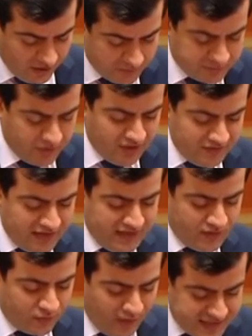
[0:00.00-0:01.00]
of
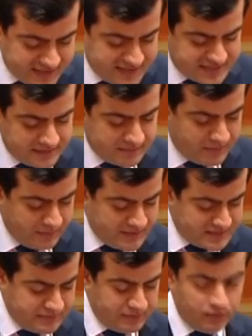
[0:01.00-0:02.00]
bloviating racism
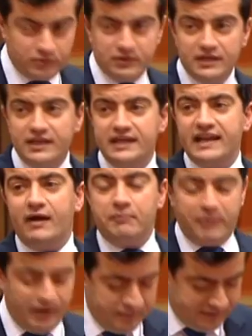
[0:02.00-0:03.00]
permissible in our
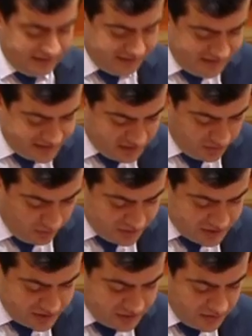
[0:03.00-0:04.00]
public
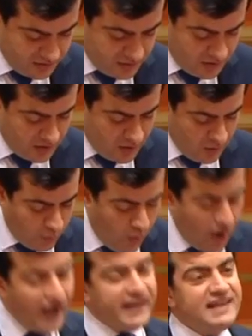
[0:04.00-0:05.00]
discourse?
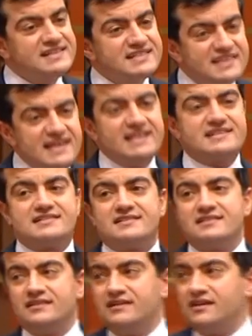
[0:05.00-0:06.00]
Why is this
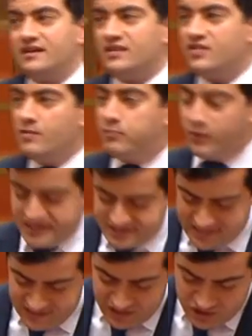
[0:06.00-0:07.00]
the
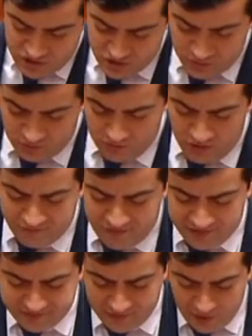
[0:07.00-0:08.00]
pressing issue of
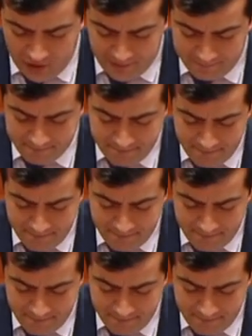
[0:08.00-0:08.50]
our time?